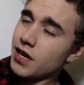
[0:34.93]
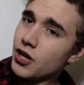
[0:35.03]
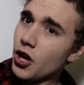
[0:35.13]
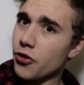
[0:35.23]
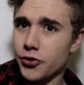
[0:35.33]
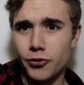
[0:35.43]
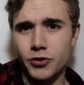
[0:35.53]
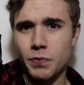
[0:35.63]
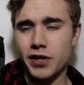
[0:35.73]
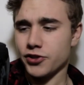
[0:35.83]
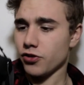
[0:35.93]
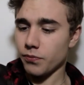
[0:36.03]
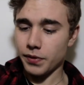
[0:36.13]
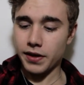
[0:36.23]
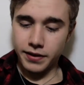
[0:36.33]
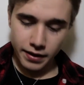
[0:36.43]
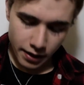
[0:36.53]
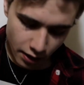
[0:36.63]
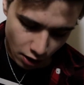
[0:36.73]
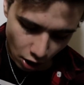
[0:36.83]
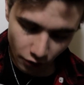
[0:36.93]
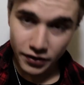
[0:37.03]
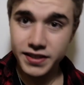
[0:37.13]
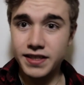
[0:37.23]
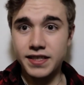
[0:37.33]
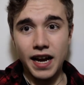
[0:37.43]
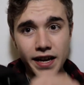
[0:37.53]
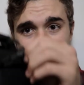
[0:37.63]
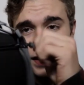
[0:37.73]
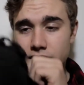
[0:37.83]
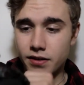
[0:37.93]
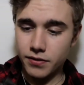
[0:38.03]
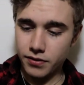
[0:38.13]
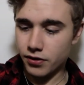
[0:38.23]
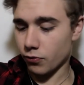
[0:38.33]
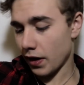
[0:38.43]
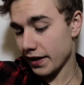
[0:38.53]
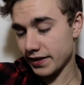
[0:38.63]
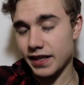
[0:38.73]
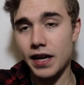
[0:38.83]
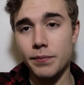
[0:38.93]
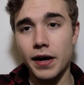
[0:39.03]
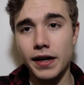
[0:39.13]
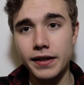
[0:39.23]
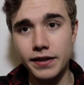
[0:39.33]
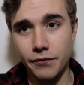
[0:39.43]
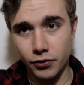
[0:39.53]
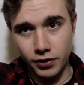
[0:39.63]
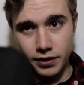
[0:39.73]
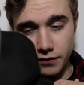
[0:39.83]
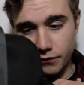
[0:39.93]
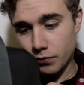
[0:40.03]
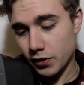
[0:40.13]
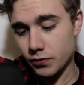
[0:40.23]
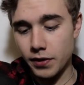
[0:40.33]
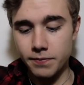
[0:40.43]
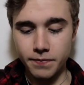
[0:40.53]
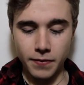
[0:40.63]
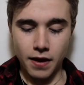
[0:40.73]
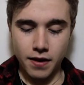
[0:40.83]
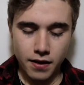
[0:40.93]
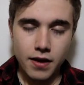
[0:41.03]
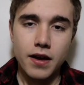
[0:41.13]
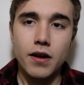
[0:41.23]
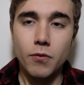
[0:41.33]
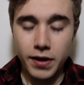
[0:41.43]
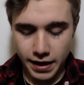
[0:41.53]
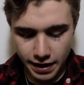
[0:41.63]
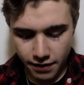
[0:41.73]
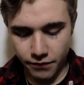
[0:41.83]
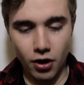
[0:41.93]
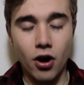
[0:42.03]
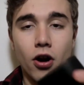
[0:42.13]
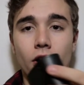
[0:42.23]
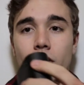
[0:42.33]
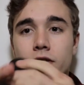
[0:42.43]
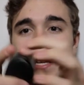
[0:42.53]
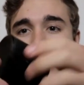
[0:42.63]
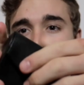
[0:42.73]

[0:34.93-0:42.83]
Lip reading: nothing too special. But on the side, the right side pocket, if you're looking at it from this way, we have our lens